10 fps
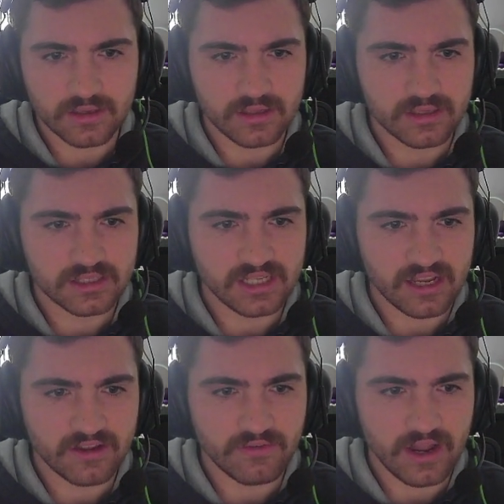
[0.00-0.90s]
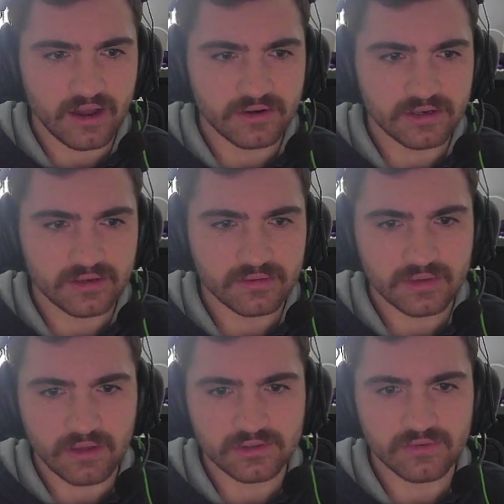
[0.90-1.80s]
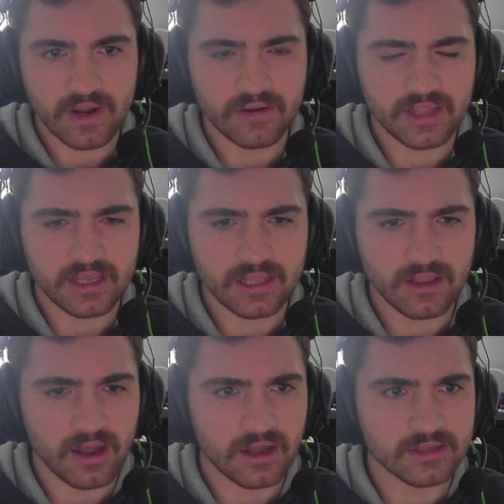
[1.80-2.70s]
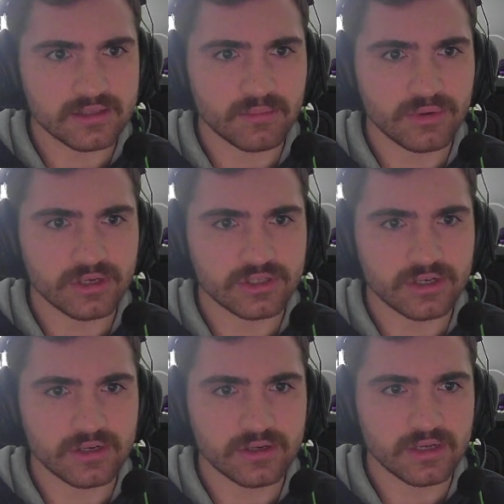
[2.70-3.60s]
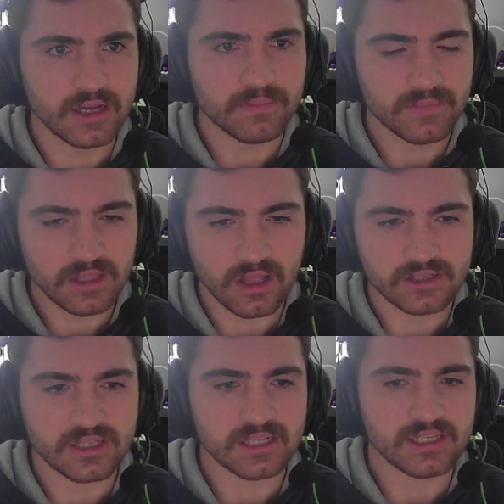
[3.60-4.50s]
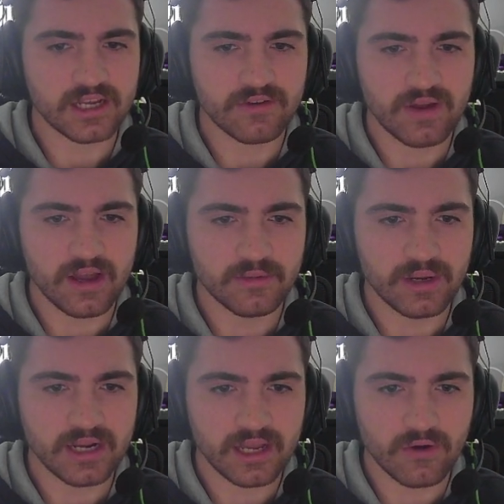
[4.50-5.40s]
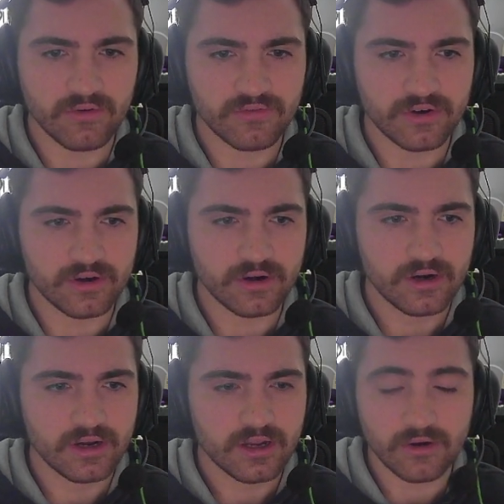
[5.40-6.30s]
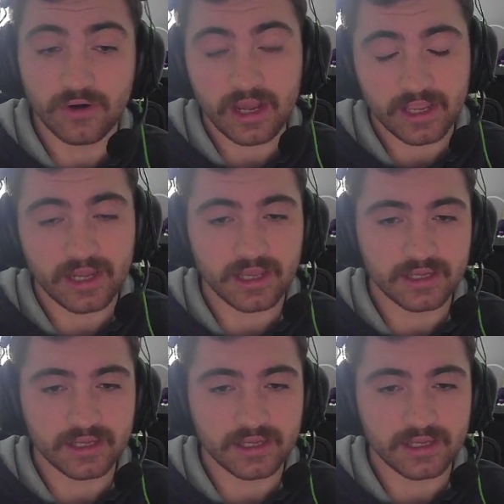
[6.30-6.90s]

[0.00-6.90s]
second round. That was the round that he lost. I'm pretty sure. Yeah, he lost that second round by not going for or not getting a